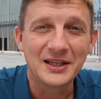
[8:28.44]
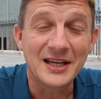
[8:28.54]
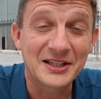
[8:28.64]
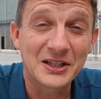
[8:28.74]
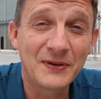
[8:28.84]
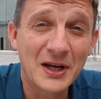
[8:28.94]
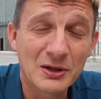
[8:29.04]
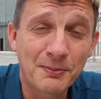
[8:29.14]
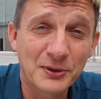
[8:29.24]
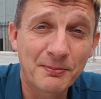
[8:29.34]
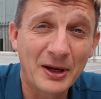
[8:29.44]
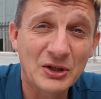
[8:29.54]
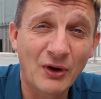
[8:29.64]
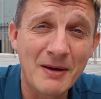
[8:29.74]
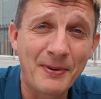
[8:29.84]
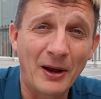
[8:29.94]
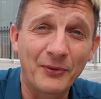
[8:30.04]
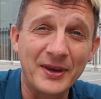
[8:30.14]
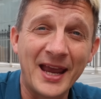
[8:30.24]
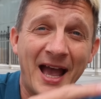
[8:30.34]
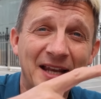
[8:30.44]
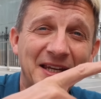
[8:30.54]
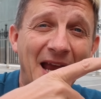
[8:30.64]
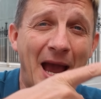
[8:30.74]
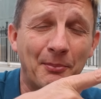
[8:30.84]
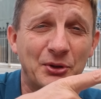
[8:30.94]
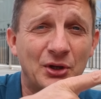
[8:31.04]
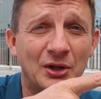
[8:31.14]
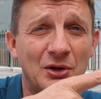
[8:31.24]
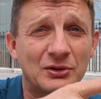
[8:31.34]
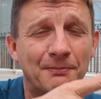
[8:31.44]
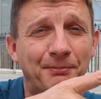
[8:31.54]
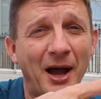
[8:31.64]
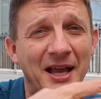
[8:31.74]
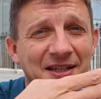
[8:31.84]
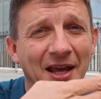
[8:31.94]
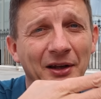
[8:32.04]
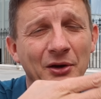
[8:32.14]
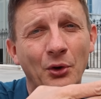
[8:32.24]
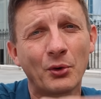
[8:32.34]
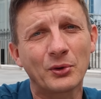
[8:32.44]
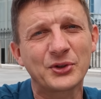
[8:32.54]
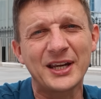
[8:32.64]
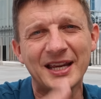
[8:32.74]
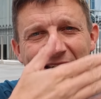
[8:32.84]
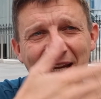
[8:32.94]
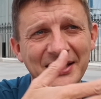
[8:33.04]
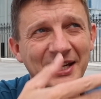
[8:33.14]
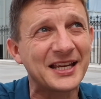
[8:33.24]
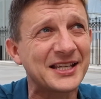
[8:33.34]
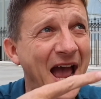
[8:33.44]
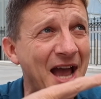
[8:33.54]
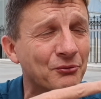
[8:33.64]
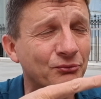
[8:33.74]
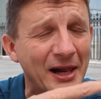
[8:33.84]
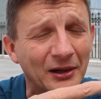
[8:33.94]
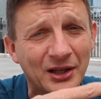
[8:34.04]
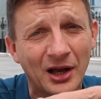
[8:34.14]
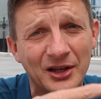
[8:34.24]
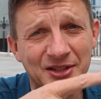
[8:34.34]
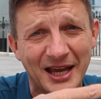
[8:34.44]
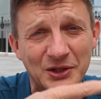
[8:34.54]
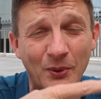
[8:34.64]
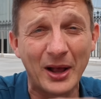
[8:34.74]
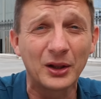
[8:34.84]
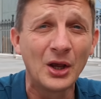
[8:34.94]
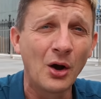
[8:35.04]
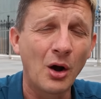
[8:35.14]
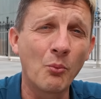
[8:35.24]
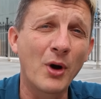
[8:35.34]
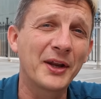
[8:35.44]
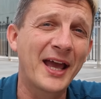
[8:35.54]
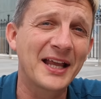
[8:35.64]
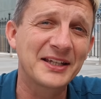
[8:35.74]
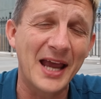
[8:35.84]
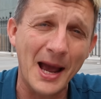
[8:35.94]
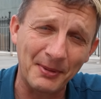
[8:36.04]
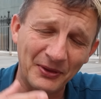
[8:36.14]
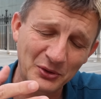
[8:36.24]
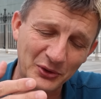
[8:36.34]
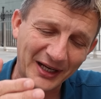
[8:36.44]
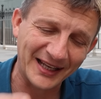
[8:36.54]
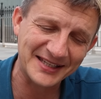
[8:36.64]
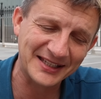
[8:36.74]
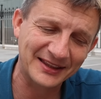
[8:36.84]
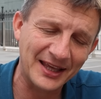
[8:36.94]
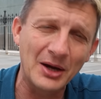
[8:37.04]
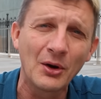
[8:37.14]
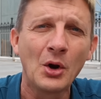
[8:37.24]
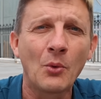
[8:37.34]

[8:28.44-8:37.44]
Yes, this video is sponsored by TrainPal, the handy app which you can use to buy and download all your tickets, e-tickets and rail cards as well on one handy app. And they do the classic thing